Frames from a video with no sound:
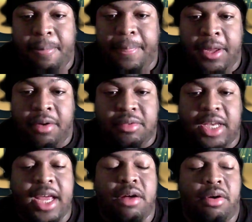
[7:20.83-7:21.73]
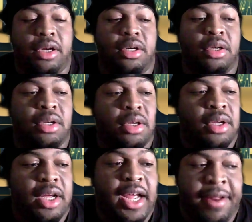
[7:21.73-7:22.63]
you know, take on it
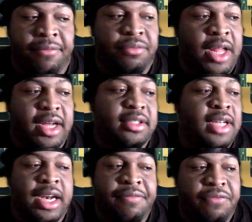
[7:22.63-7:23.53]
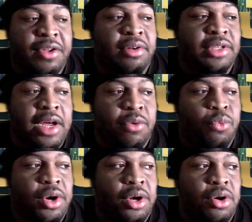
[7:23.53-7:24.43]
it like I said, it feels like
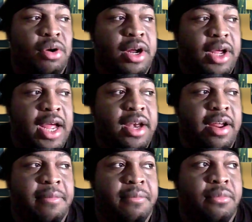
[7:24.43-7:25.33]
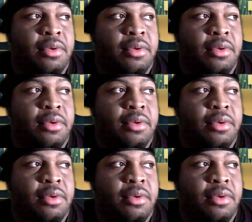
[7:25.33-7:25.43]
we're going to end up.